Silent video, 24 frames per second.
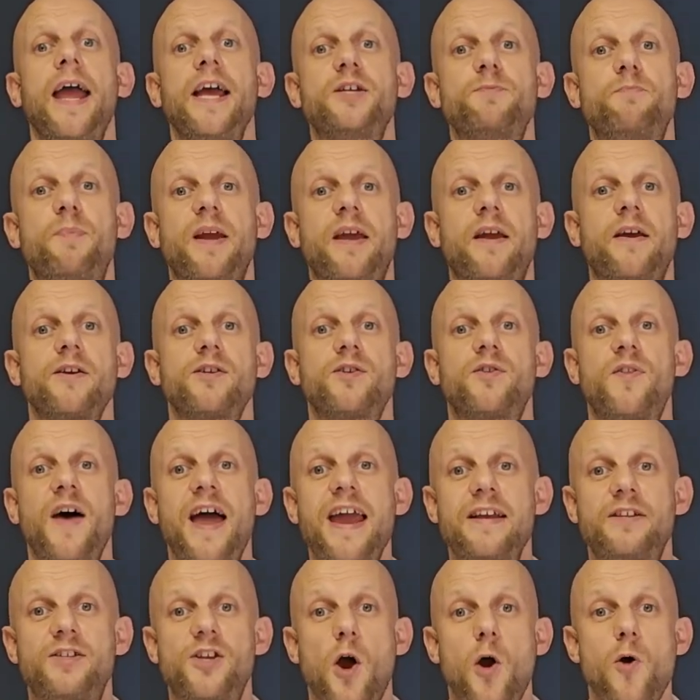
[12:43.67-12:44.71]
is because
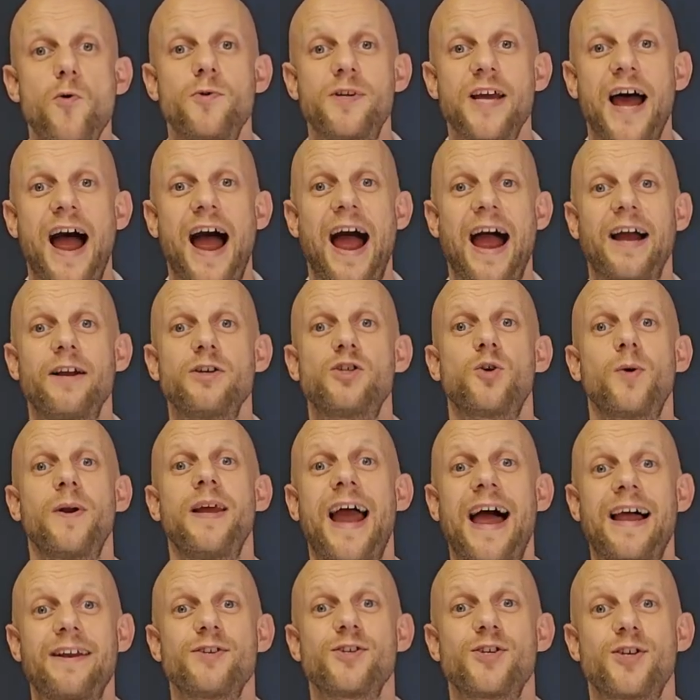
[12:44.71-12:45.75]
they don't
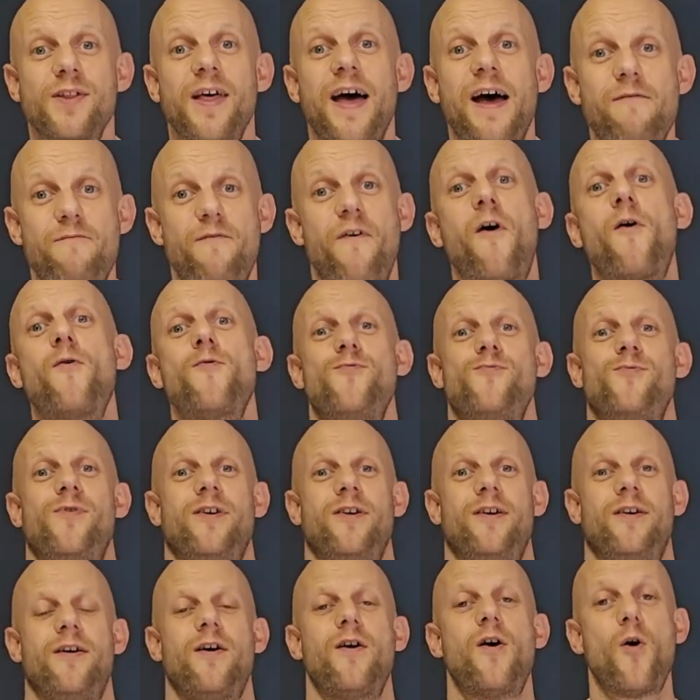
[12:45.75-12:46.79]
actually answer their
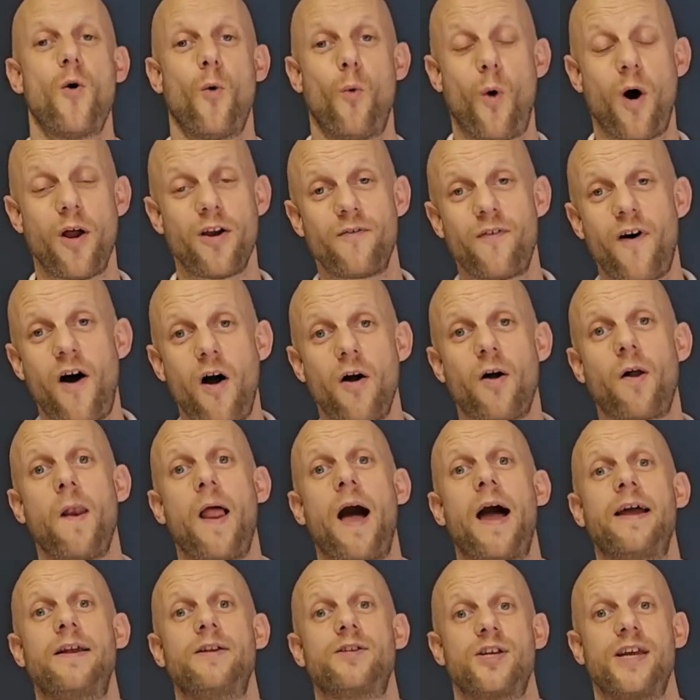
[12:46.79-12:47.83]
phone. One of our
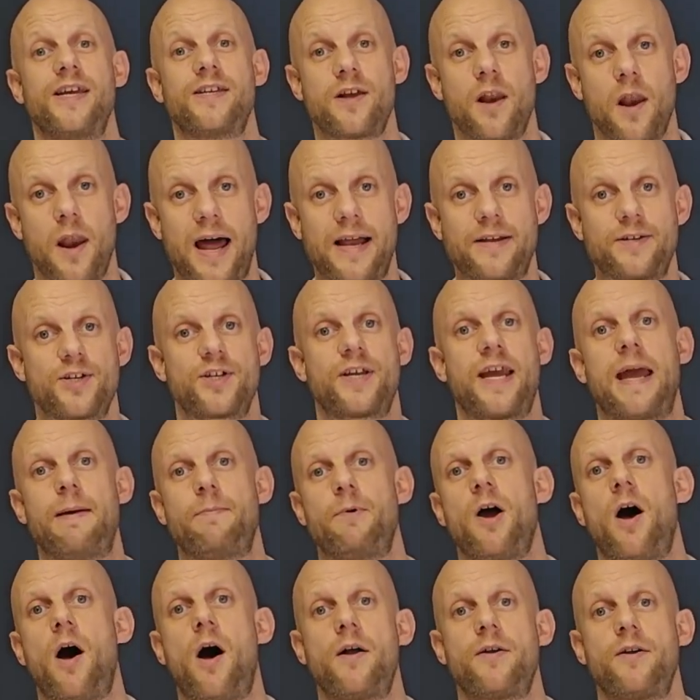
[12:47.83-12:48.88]
clients is a
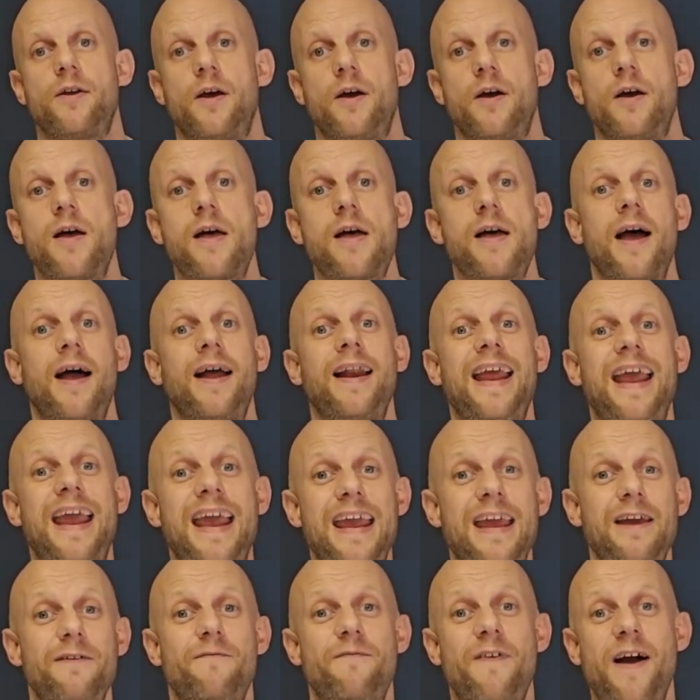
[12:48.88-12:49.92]
landscape gardener and
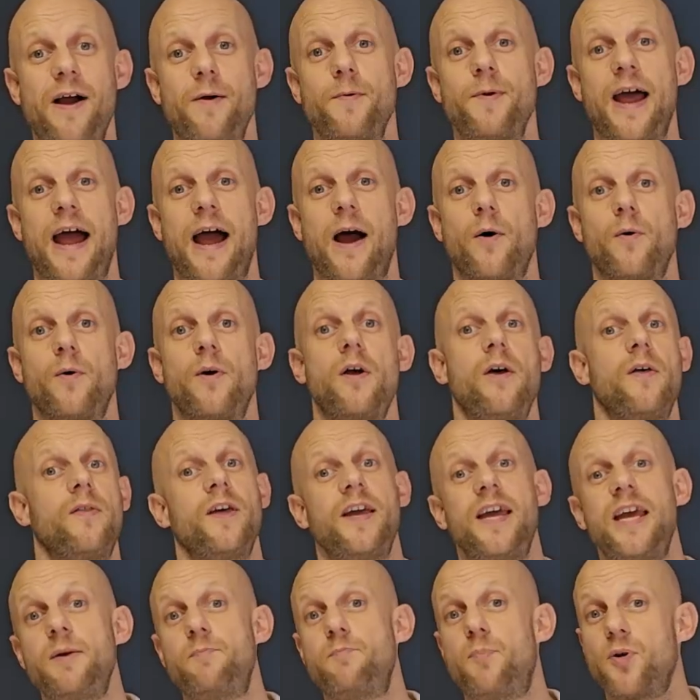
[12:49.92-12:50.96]
he found out
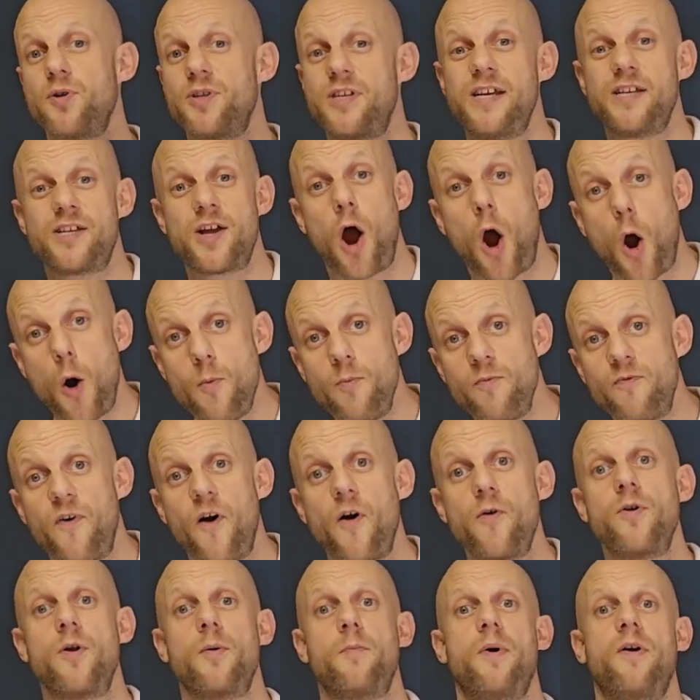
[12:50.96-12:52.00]
that he'd put his home
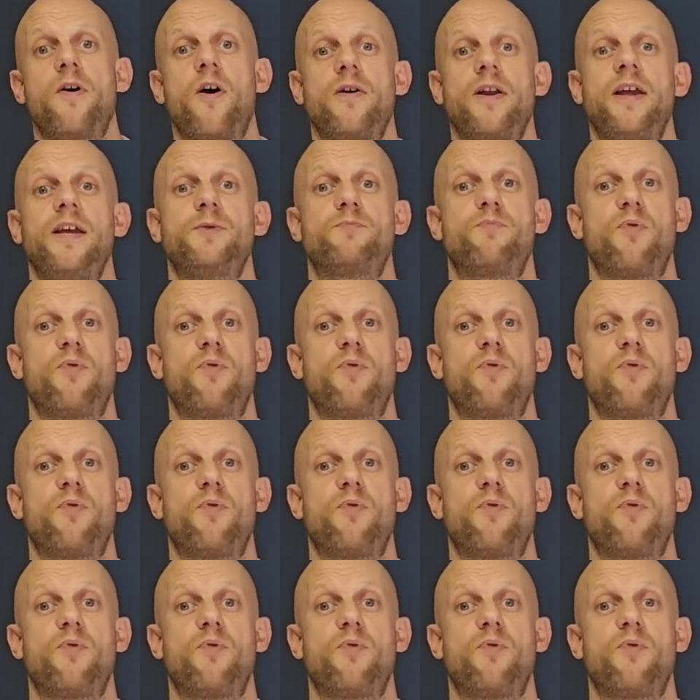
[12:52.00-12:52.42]
phone number on